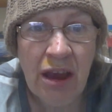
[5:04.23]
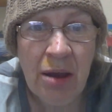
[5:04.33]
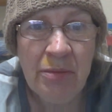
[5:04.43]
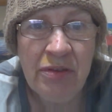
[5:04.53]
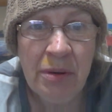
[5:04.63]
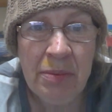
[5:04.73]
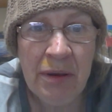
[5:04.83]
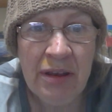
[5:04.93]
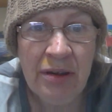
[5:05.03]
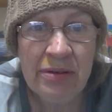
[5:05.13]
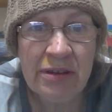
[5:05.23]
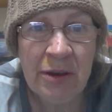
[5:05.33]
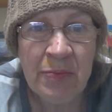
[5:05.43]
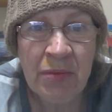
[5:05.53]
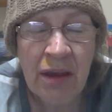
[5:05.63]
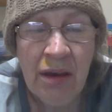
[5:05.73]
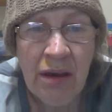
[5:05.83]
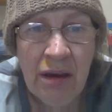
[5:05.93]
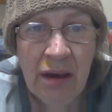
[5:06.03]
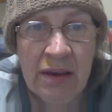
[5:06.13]
Huey P. Newton.
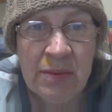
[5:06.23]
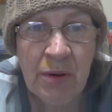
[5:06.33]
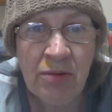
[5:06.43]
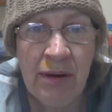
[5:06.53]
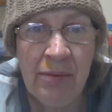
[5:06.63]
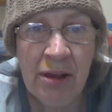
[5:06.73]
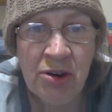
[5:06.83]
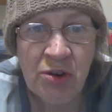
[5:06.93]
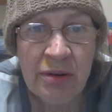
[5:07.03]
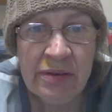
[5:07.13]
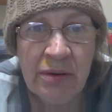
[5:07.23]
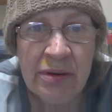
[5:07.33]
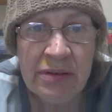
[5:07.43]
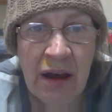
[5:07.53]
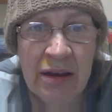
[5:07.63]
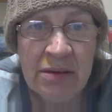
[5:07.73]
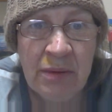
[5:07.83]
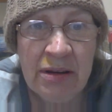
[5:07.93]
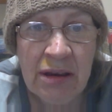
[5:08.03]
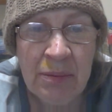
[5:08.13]
His book Revolutionary Suicides
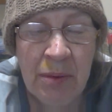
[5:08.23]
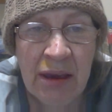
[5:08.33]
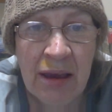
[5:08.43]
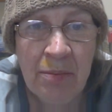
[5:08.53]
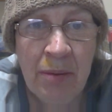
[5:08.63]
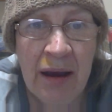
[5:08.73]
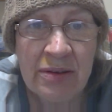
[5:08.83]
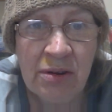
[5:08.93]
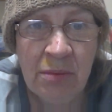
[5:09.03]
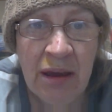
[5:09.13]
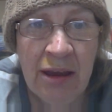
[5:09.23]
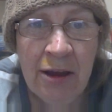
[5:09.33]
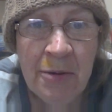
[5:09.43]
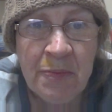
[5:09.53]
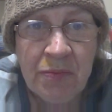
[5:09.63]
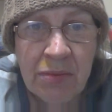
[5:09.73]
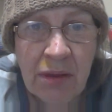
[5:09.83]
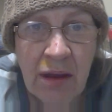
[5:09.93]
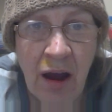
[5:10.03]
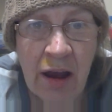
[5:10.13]
made a big impact on me.
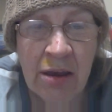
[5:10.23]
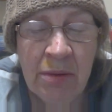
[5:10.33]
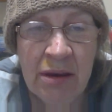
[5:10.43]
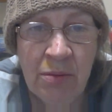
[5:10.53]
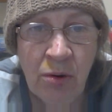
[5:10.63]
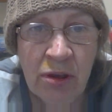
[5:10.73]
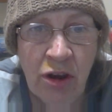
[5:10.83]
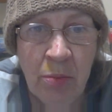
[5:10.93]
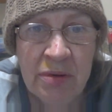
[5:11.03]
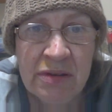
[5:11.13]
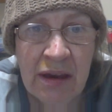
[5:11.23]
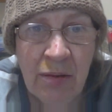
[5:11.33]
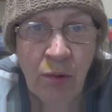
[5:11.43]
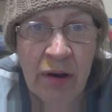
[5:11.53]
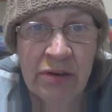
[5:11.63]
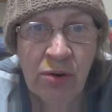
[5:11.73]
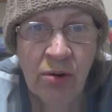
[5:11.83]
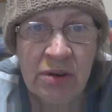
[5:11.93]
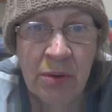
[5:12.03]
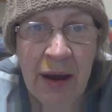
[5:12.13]
I committed more the opposite, what he
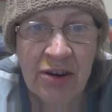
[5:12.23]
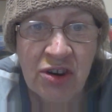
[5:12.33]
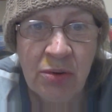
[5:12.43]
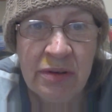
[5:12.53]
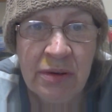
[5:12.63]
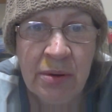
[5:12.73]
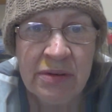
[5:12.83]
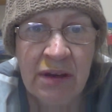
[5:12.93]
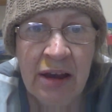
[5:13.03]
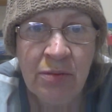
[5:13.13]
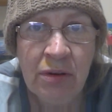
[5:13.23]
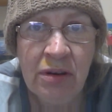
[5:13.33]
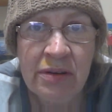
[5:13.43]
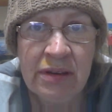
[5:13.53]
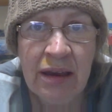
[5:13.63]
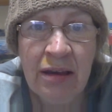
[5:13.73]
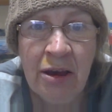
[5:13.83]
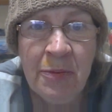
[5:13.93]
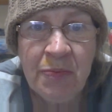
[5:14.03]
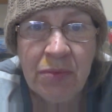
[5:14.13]
talks reactionary suicide, when you see
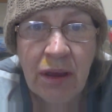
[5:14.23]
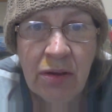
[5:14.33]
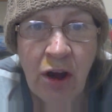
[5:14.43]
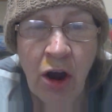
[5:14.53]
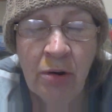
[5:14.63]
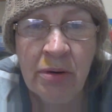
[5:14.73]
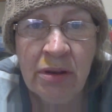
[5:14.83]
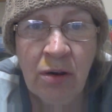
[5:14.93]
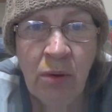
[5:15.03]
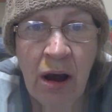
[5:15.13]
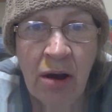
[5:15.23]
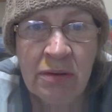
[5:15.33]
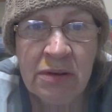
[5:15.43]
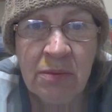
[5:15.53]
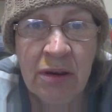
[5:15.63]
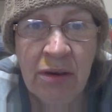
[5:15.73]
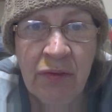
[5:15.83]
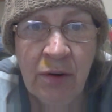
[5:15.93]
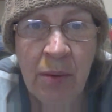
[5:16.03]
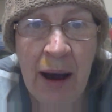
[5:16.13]
the horror in the world, but you
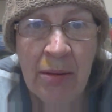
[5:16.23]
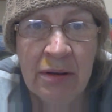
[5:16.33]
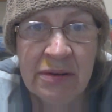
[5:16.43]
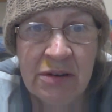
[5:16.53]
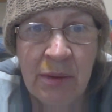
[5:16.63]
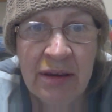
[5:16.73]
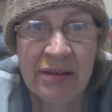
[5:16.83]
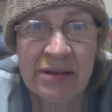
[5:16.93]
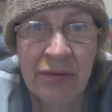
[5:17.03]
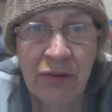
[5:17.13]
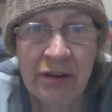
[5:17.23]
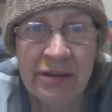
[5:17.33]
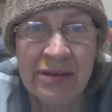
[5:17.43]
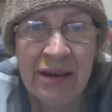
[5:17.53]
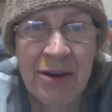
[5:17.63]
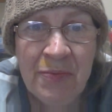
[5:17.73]
feel powerless to make a difference.